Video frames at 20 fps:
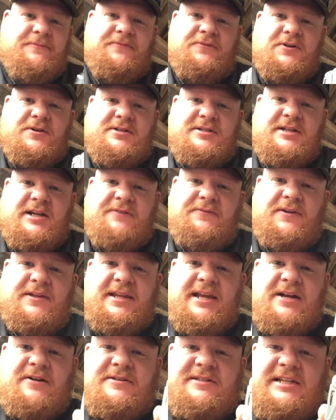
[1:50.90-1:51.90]
First off, on
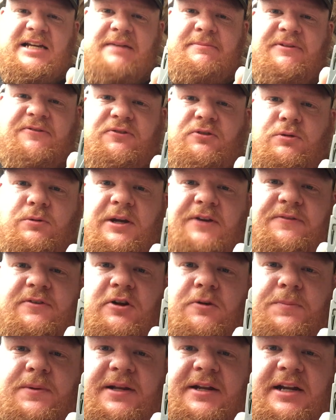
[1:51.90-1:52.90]
the outside, before we even
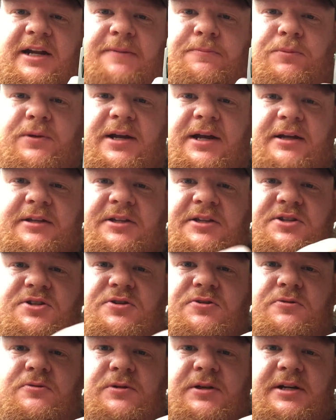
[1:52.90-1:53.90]
open it up, we got the
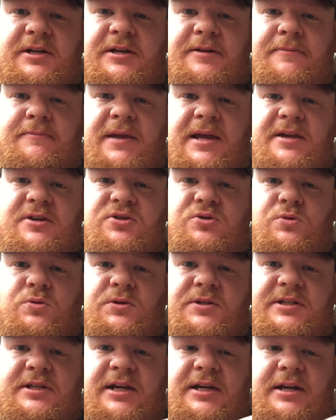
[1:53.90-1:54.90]
two main
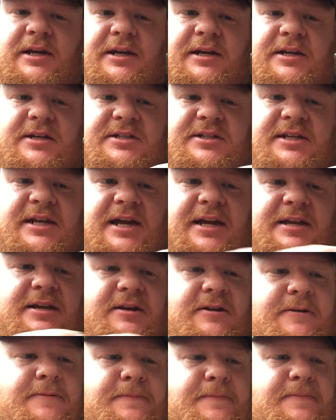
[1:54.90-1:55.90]
tools on each side
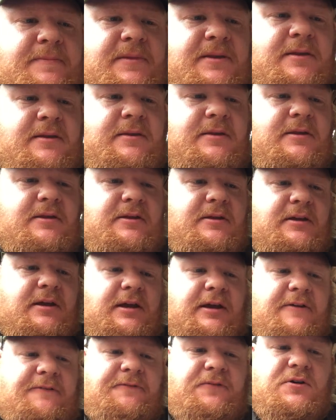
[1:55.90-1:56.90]
here.
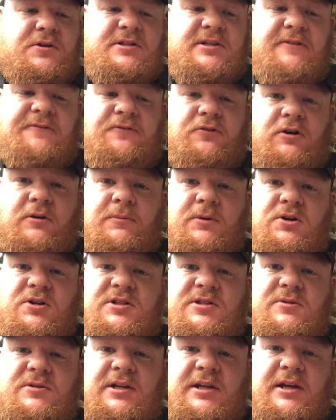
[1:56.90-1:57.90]
First and
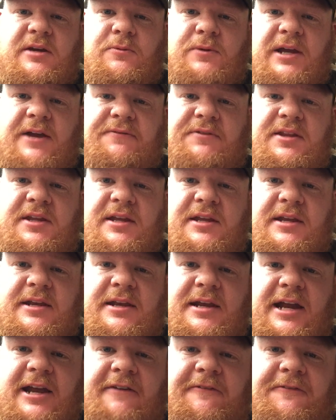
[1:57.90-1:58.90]
foremost, we have the
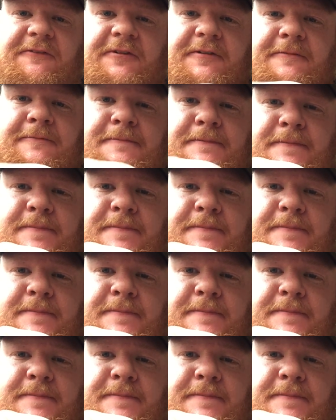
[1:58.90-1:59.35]
knife.